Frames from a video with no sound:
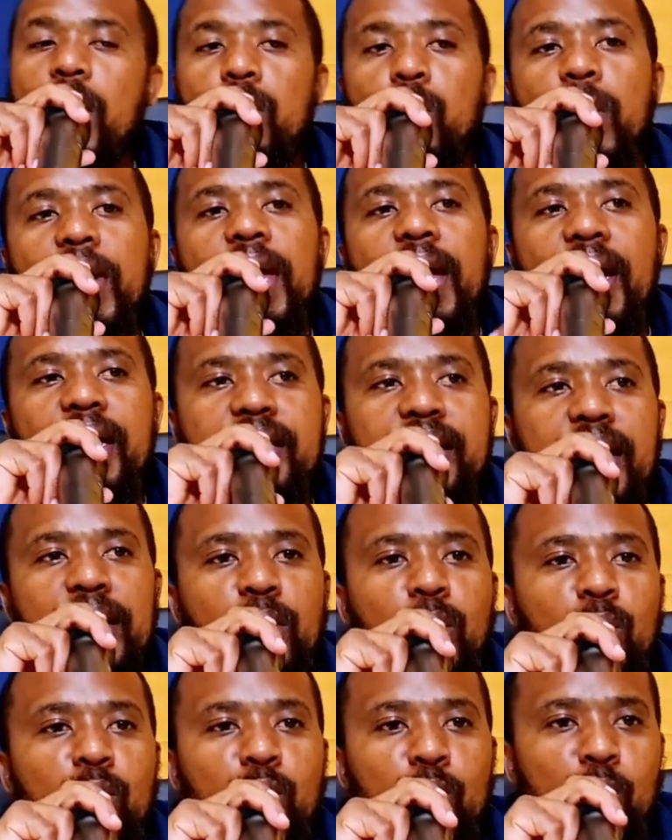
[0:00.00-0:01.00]
When we
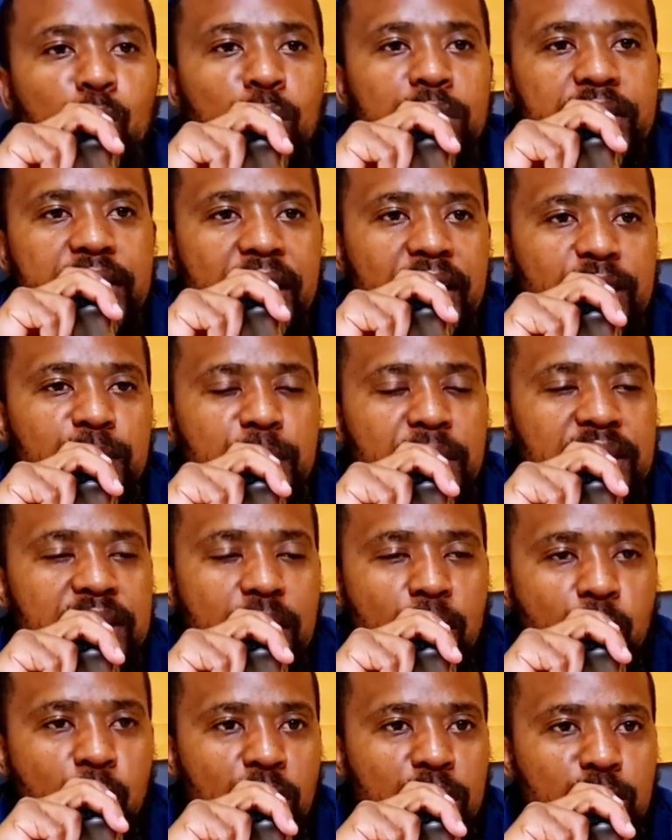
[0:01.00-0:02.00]
execute true judgment
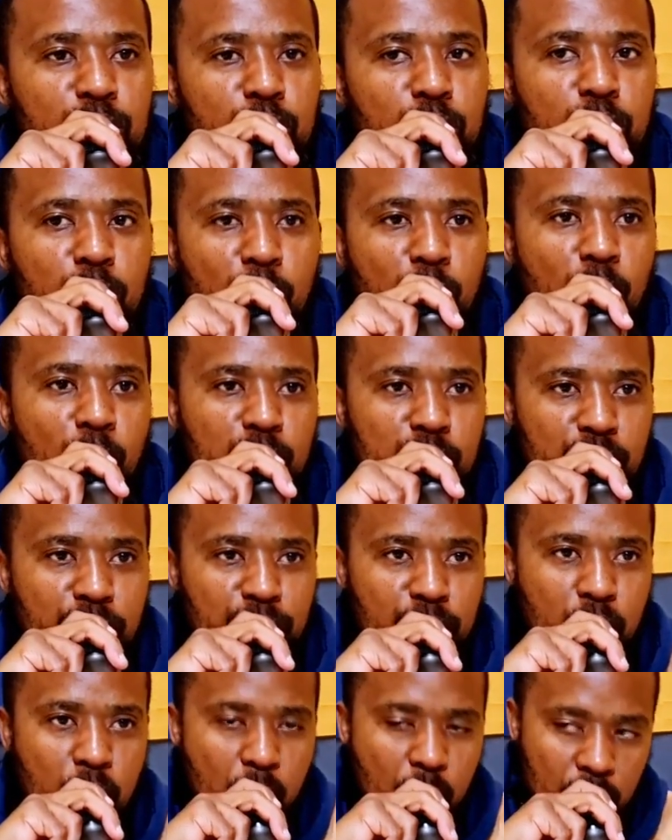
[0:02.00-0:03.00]
according to the laws
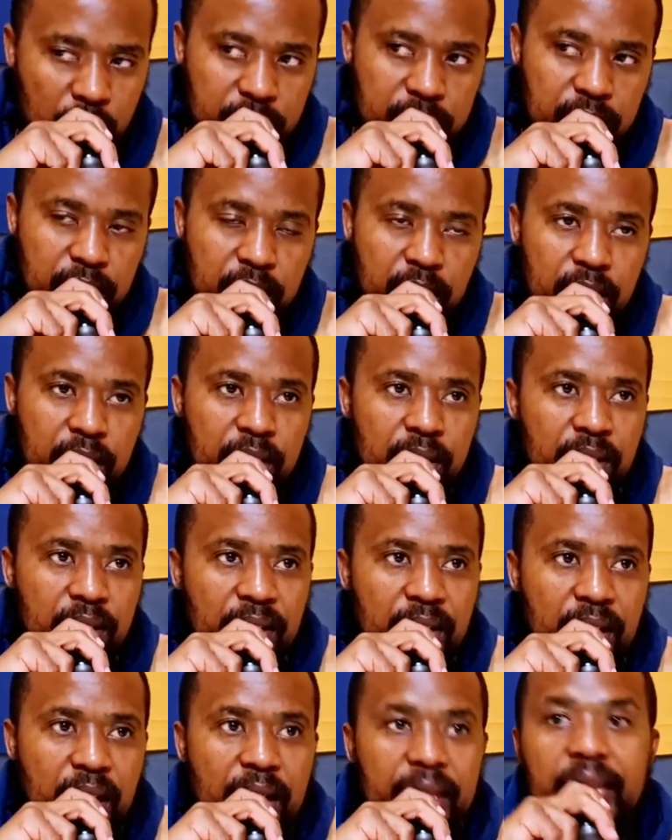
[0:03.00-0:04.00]
of God,
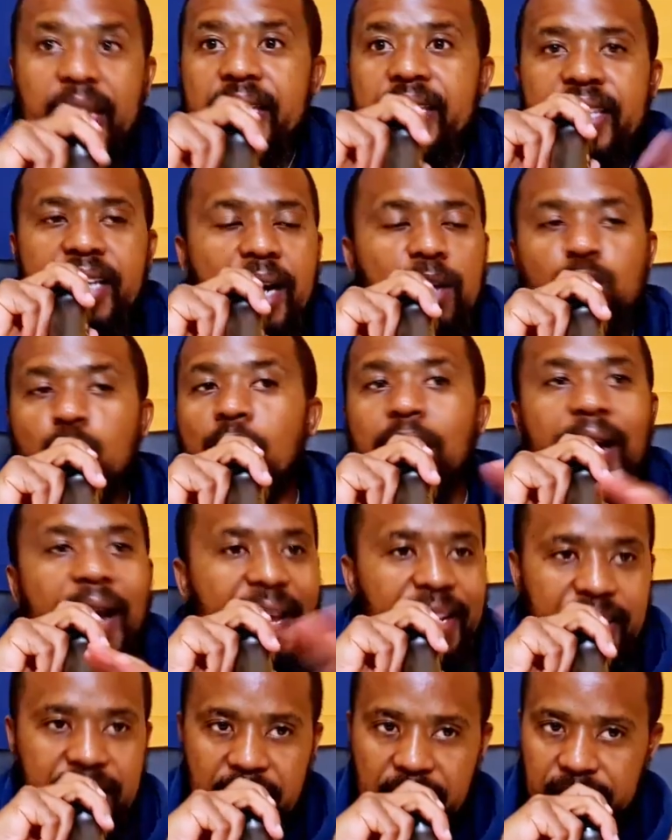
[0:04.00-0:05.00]
Israel don't
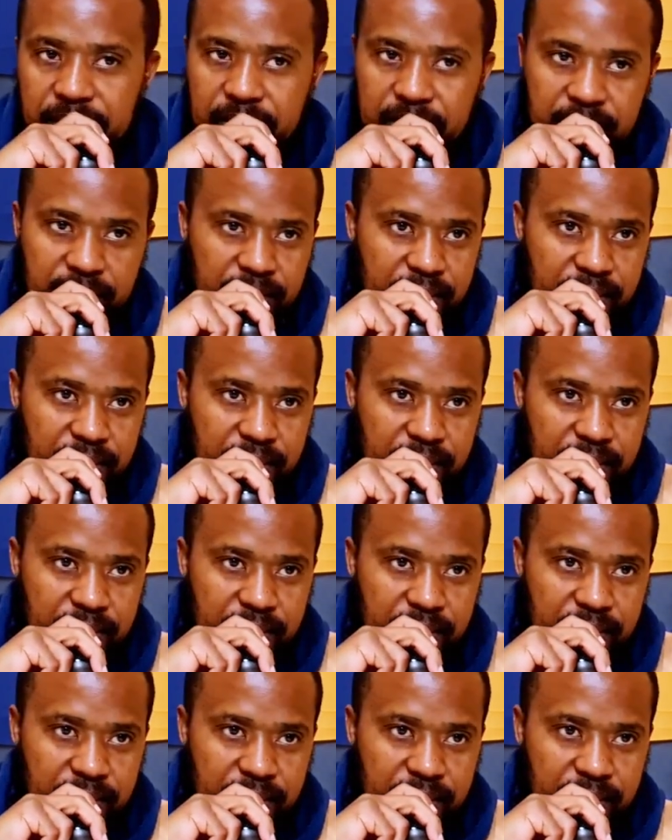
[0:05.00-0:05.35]
like that.